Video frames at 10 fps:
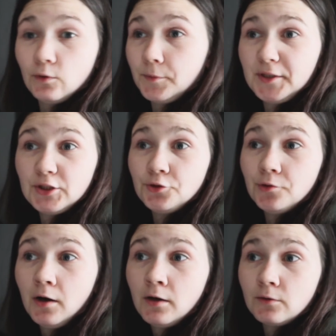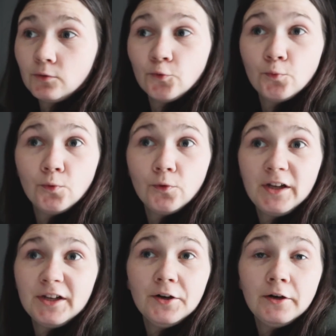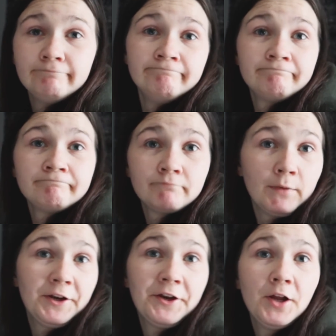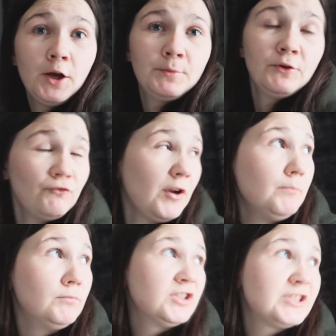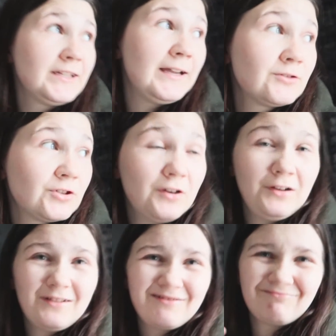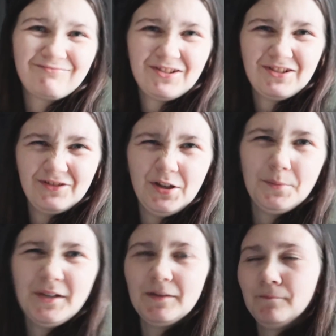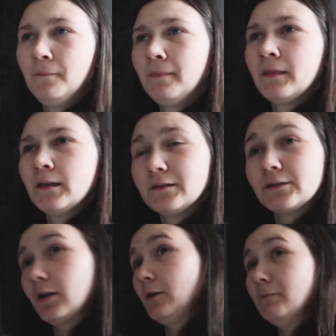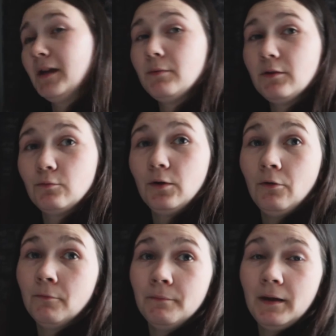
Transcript: Will it be too hot or will it not? I don't know. But it's very musty outside, like, you know what I mean? So maybe it will.